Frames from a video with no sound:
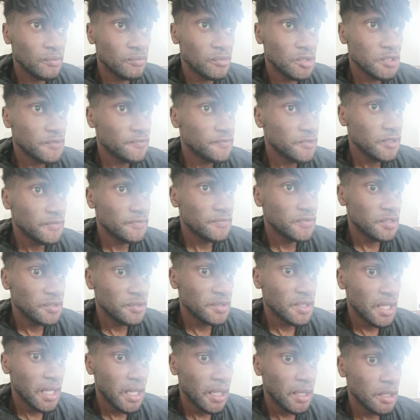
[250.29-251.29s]
much further
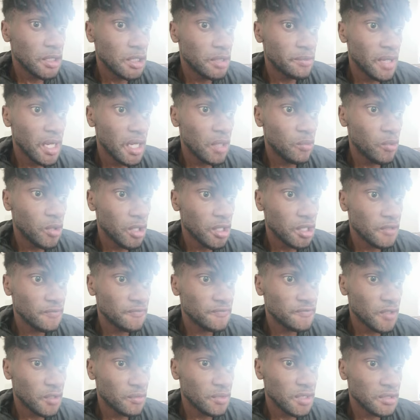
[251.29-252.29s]
than that, no matter what
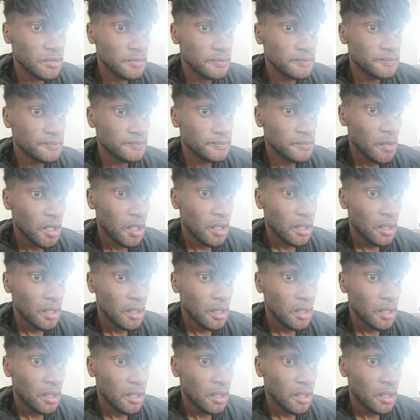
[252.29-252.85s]
you throw at them,